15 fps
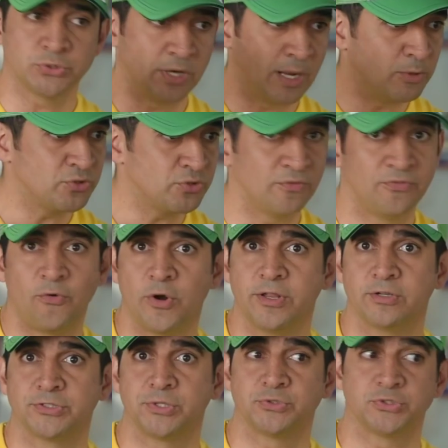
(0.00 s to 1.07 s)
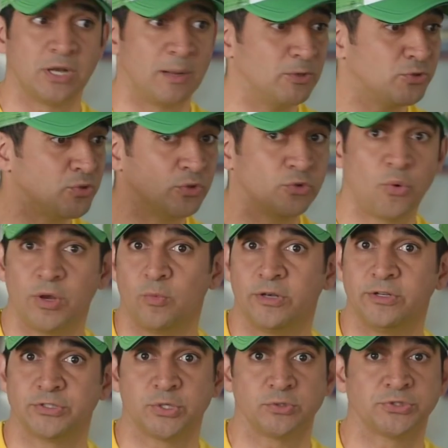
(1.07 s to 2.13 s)
soon. I'm going to turn 40 years old soon. I'm going to turn
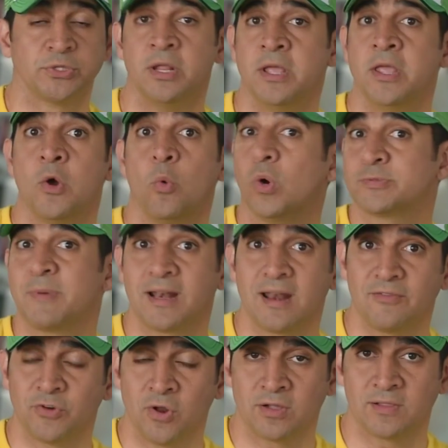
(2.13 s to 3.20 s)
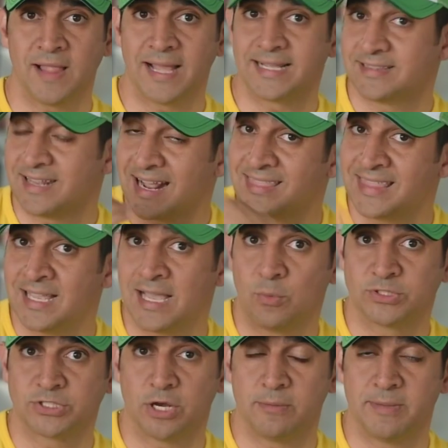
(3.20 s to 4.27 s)
21 years old soon. What's my life look like? Did I think I
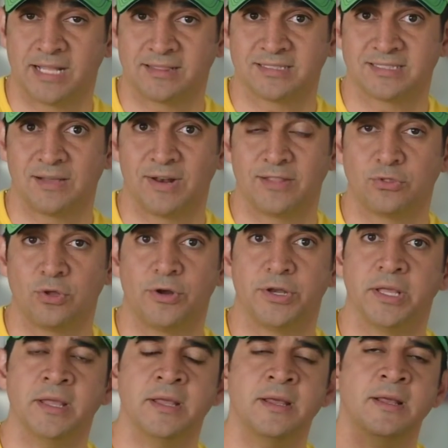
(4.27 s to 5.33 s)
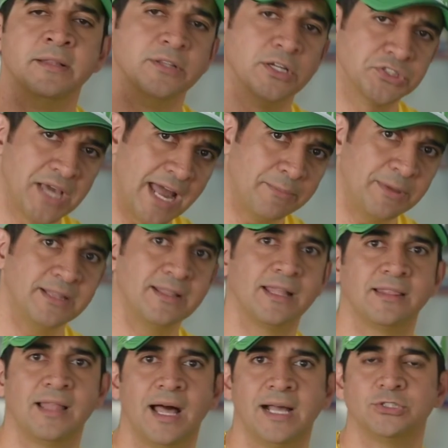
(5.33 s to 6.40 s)
was going to be at this level at 30? There's got to be
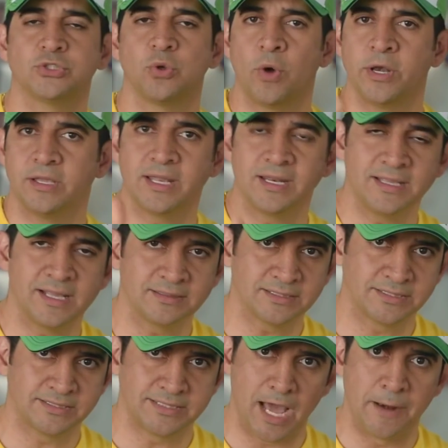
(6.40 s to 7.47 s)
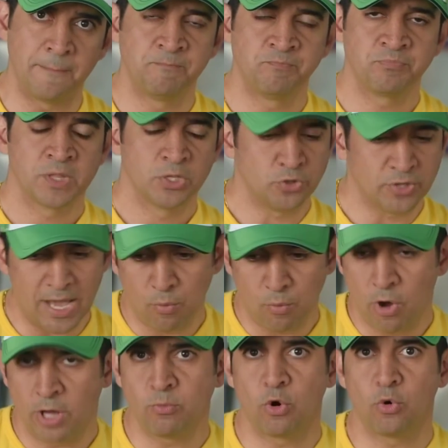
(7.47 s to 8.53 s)
deadlines. So when are you going to get this done? You got
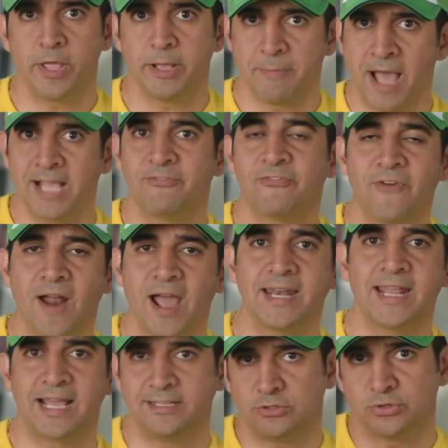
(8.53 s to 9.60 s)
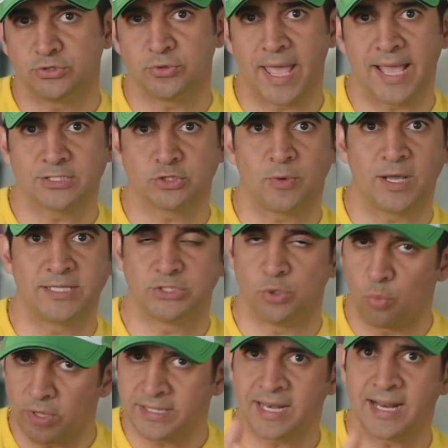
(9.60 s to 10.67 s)
one more week. By Friday, I need to see X, Y, Z.
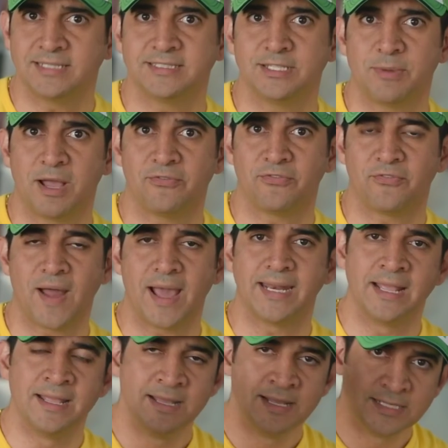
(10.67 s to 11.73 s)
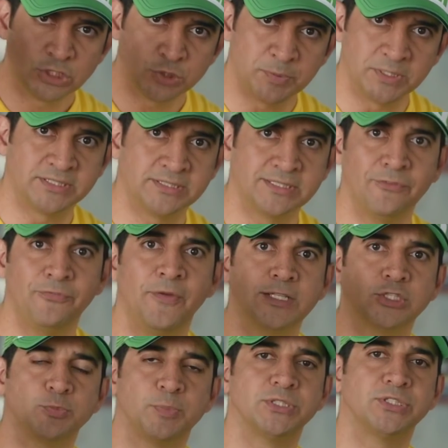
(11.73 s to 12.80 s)
What can I see by Friday? Specific,